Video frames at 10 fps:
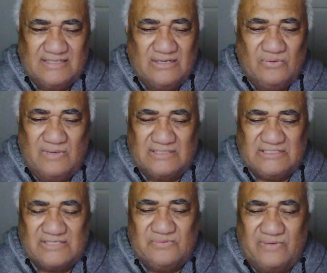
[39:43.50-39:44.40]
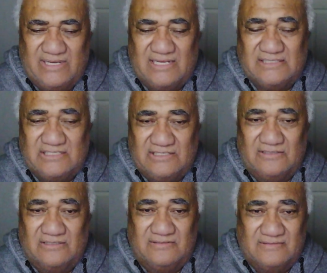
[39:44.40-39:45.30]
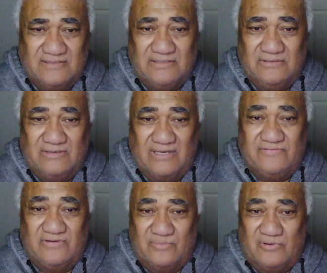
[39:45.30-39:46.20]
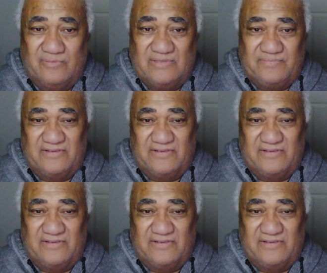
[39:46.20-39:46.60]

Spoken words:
Well, just wait until you have your moment.